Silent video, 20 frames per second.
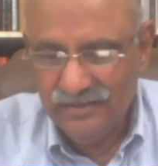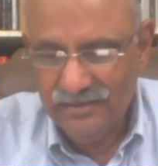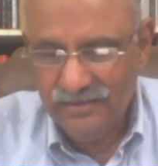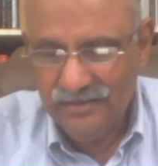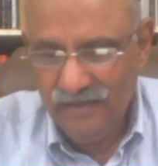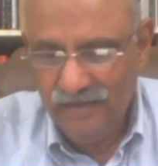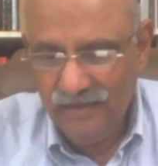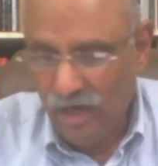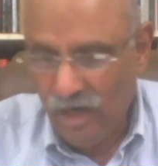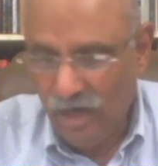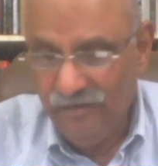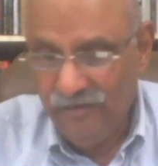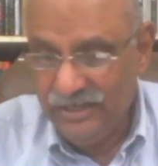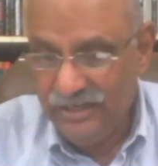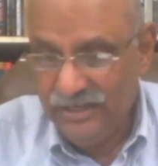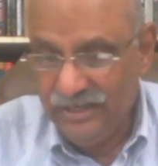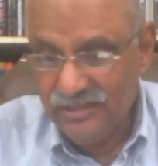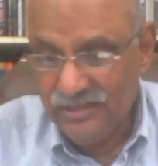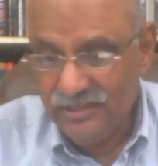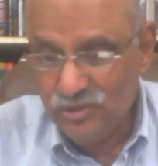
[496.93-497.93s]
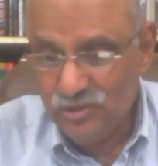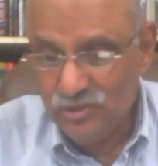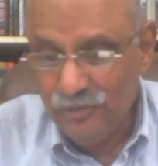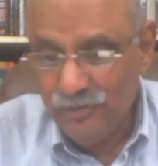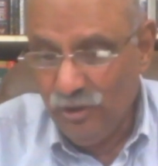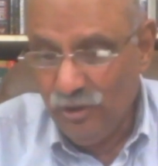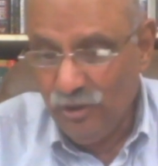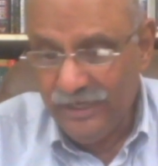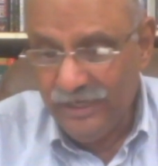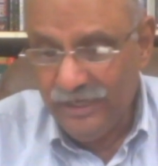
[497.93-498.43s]
However, it is to be
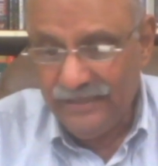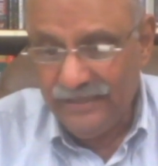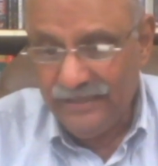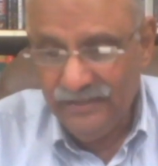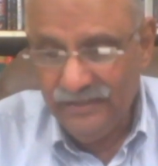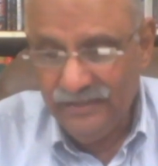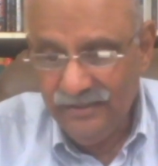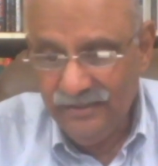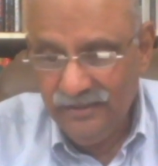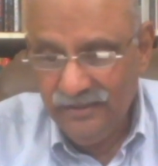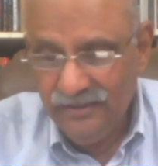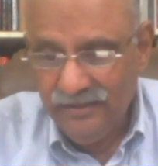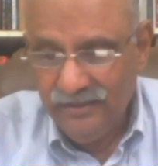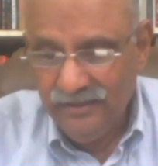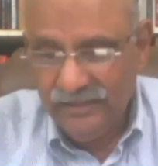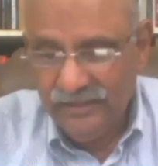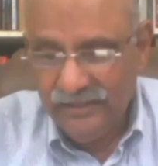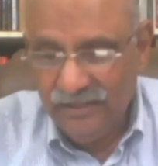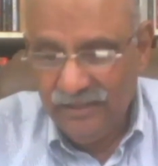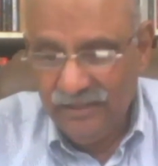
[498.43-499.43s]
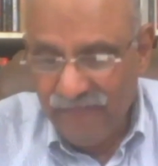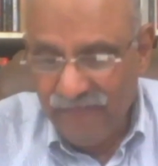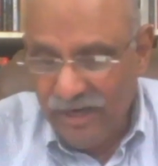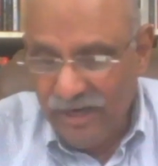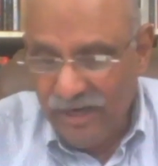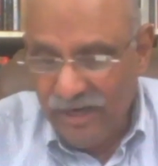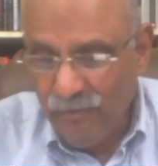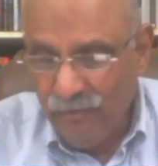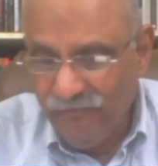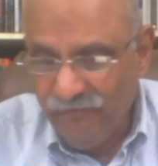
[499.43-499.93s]
noted that the freedom
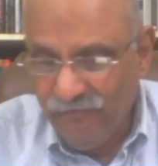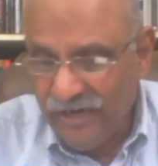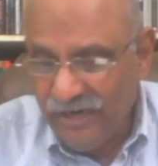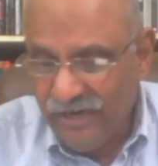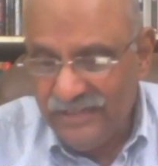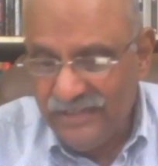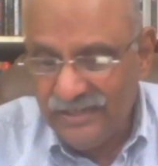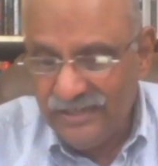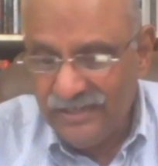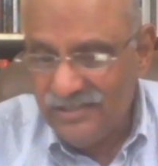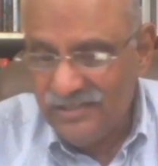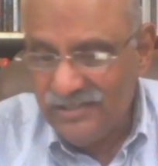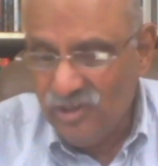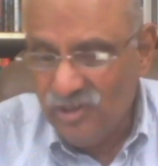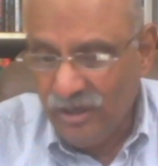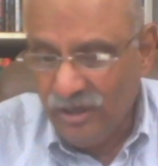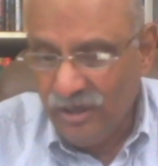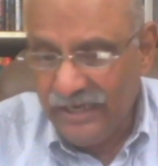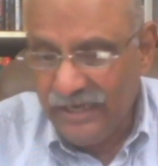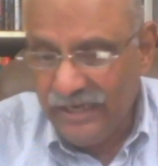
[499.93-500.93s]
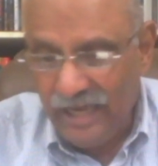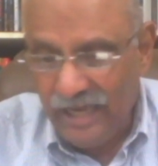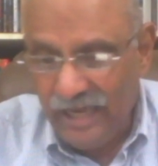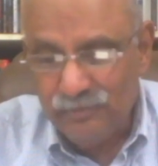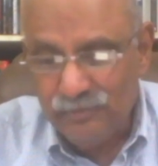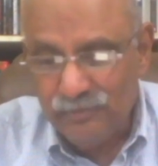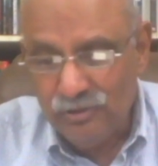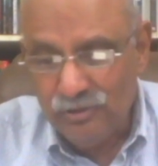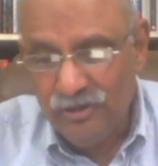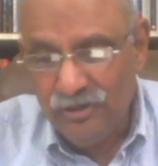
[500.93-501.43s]
of religion is not an
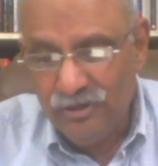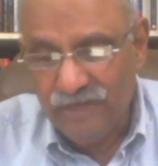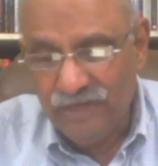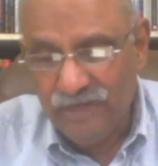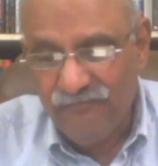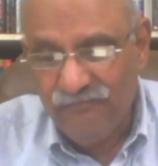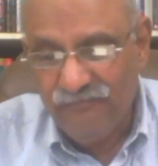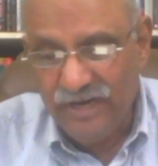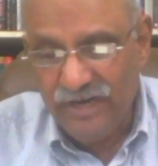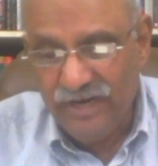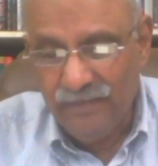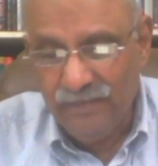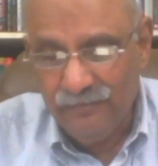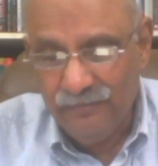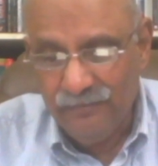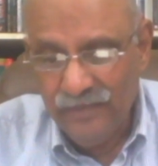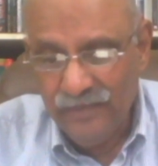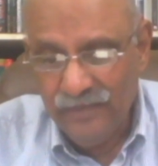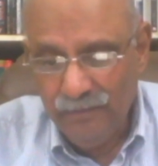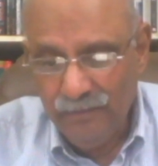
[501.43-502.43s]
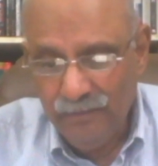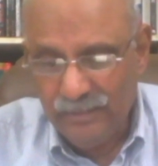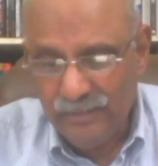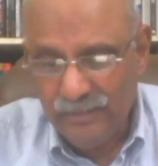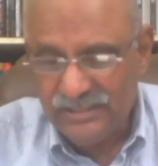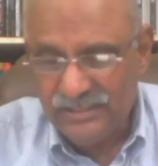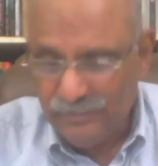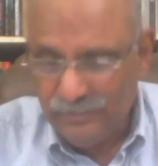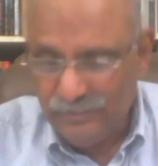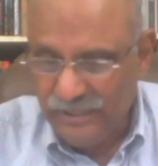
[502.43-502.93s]
absolute freedom, but
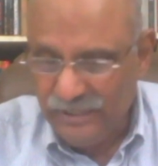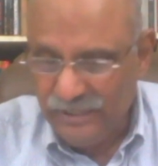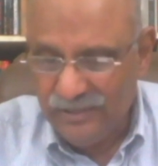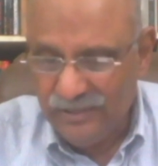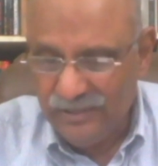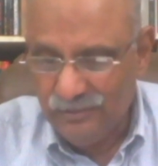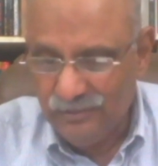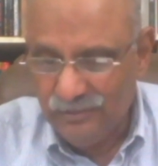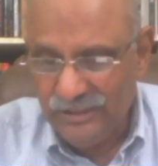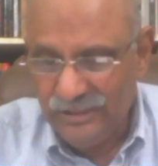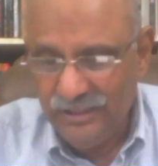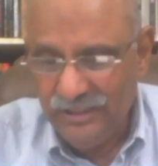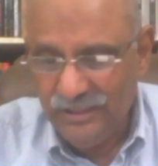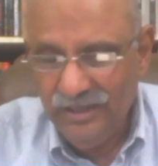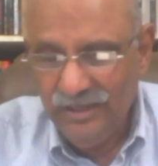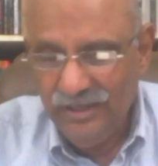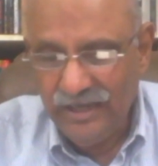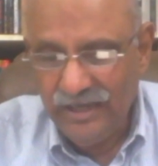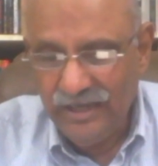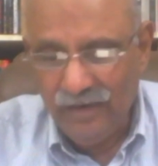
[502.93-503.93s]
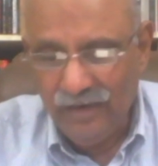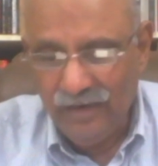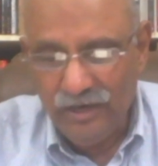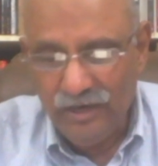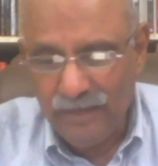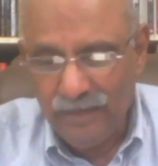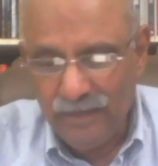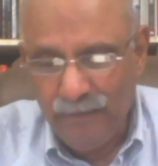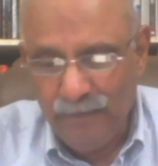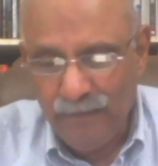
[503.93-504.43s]
subject to the regulatory
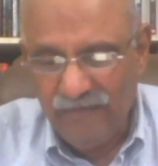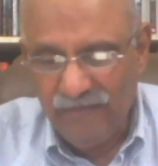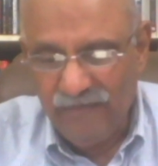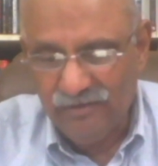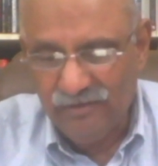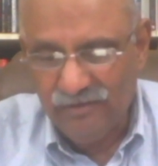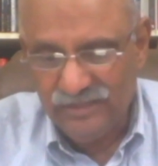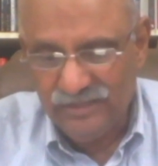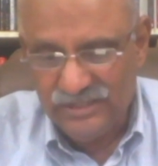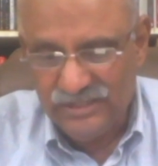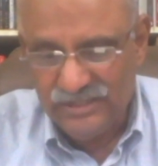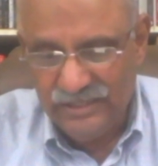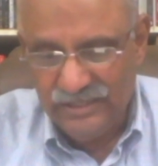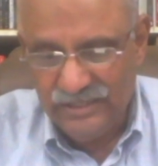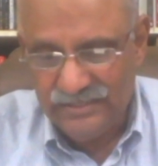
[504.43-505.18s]
power of the state.